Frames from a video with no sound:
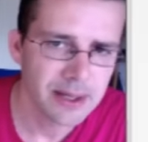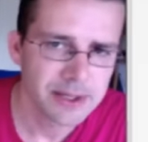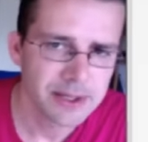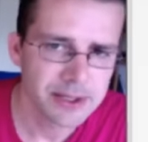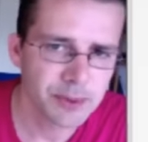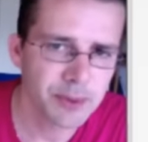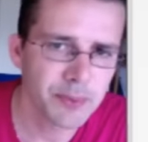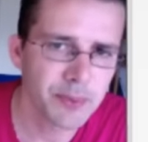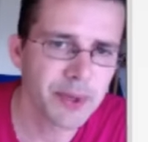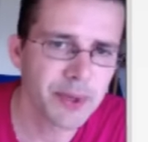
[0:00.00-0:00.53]

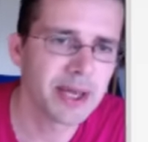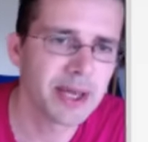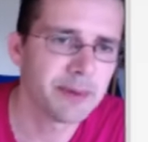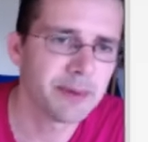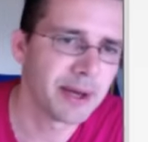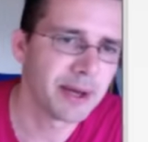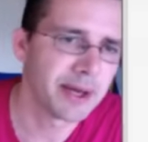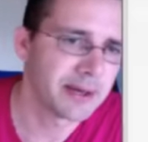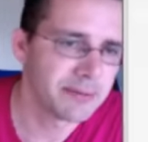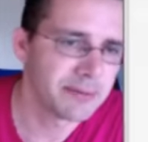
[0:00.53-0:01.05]
So we will
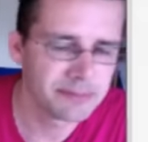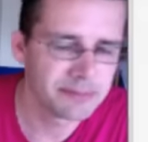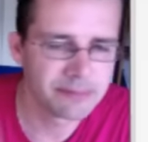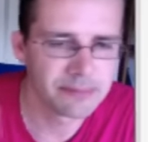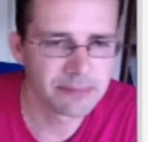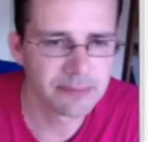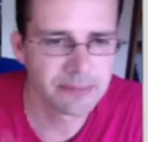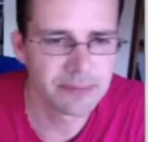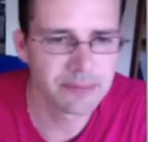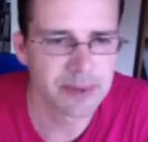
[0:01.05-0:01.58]
get back.
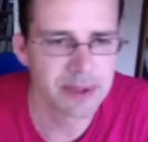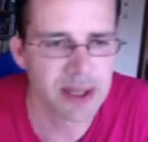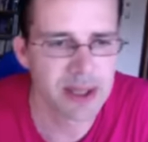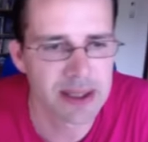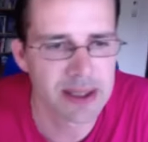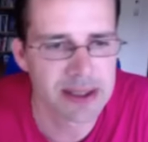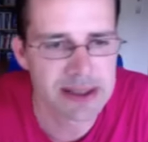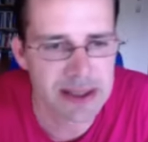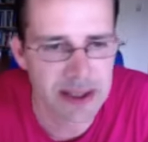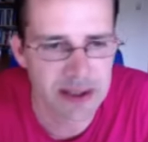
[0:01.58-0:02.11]

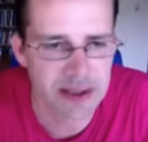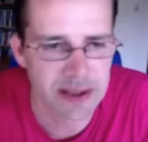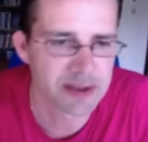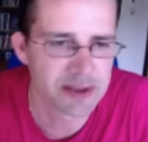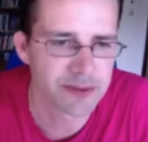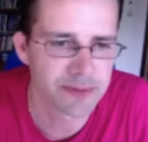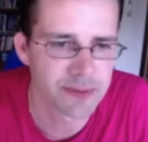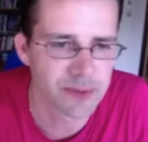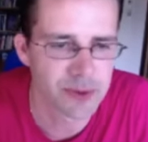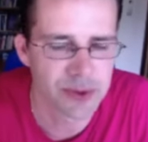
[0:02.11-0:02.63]
Castling
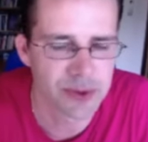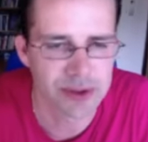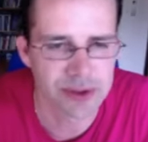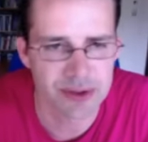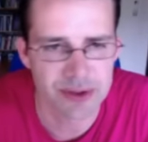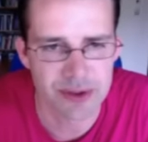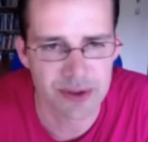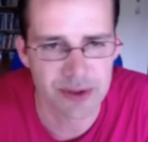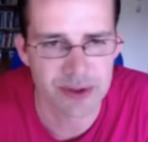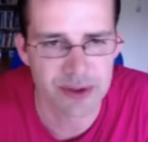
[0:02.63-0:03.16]
is of
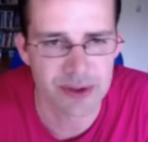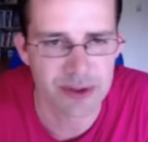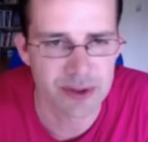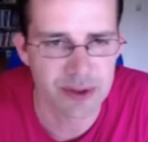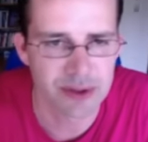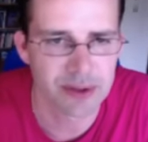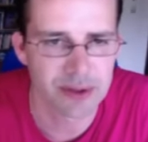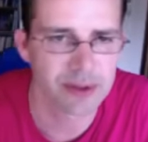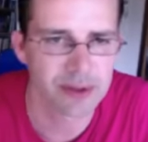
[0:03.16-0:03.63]
course an,